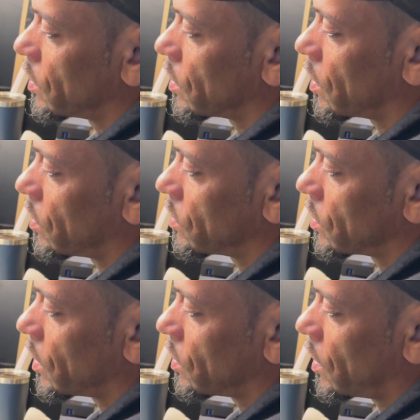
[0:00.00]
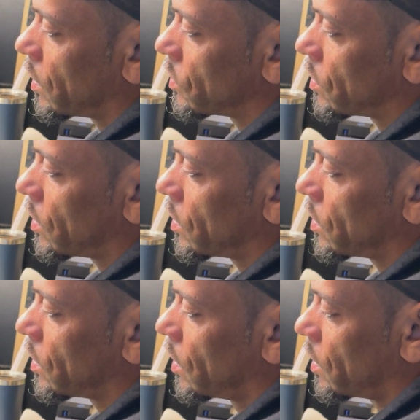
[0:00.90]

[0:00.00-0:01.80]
There you go. You got your line started,